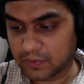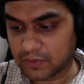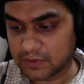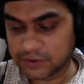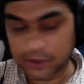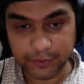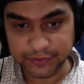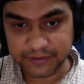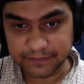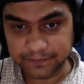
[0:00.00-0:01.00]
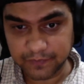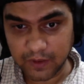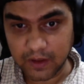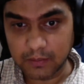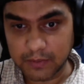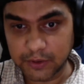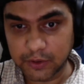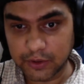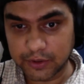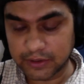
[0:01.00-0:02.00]
Sorry to say, but you
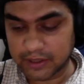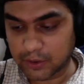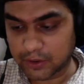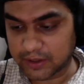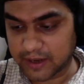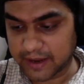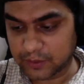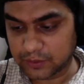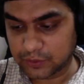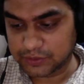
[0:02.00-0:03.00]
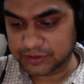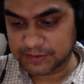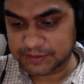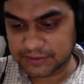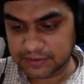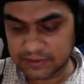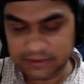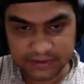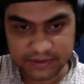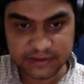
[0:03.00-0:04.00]
cannot rely on those chips.
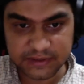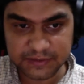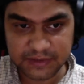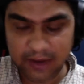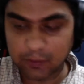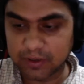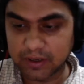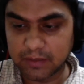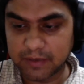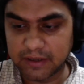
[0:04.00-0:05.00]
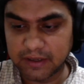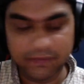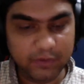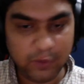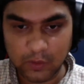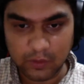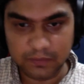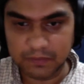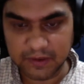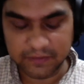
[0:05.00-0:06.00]
These chips I would recommend,
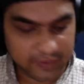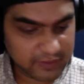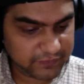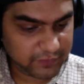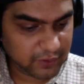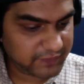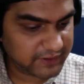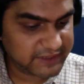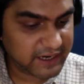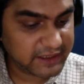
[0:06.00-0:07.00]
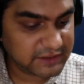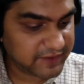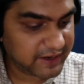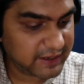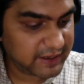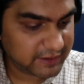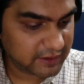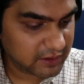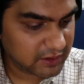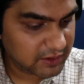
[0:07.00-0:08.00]
even if your functionality is very little.
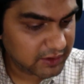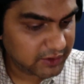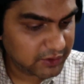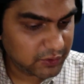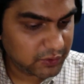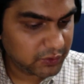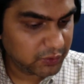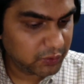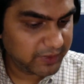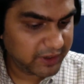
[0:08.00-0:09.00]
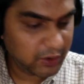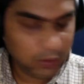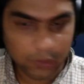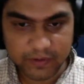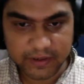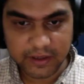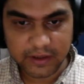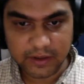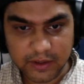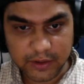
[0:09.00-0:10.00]
You may
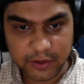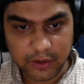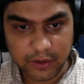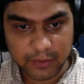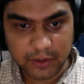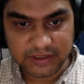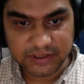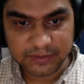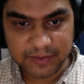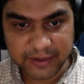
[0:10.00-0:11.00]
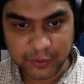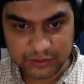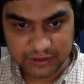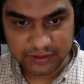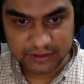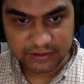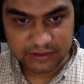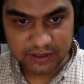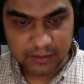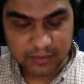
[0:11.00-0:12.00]
overkill your projects by using these,
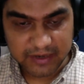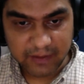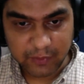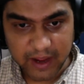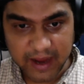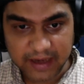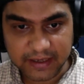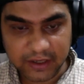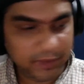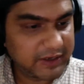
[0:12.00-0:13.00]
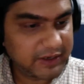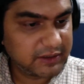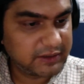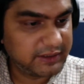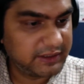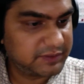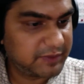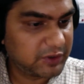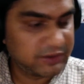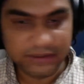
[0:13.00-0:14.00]
but I would highly recommend these
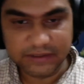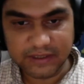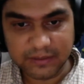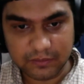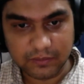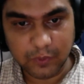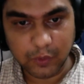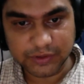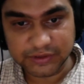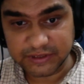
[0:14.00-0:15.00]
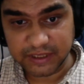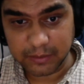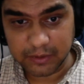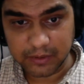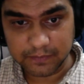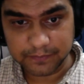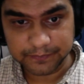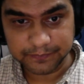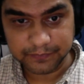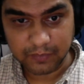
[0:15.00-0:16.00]
because these are more stable
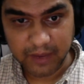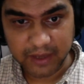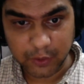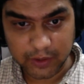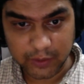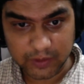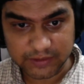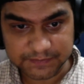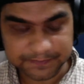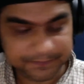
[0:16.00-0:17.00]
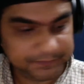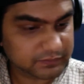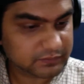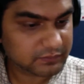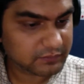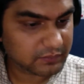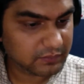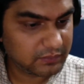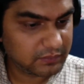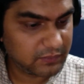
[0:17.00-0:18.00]
microcontrollers.
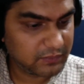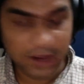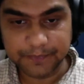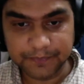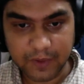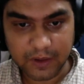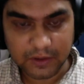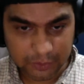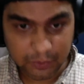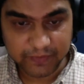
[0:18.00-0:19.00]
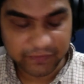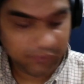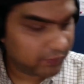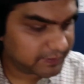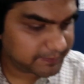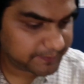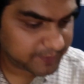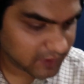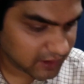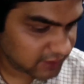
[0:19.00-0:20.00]
Yeah, so moving forward,
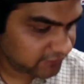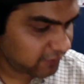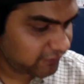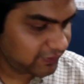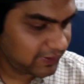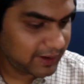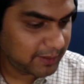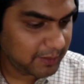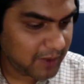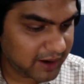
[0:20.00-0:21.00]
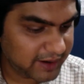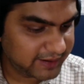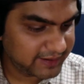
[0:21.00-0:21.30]
enough of marketing